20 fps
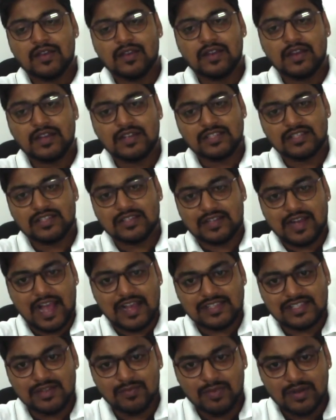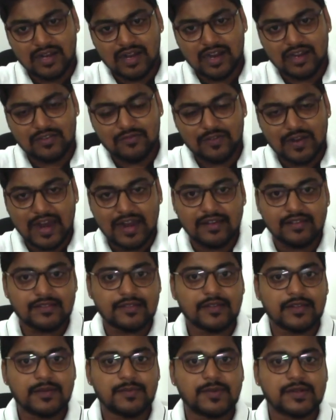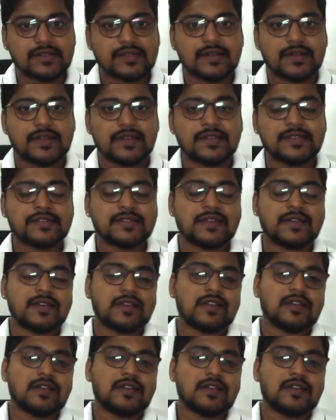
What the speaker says: it is taxable at flat 30%.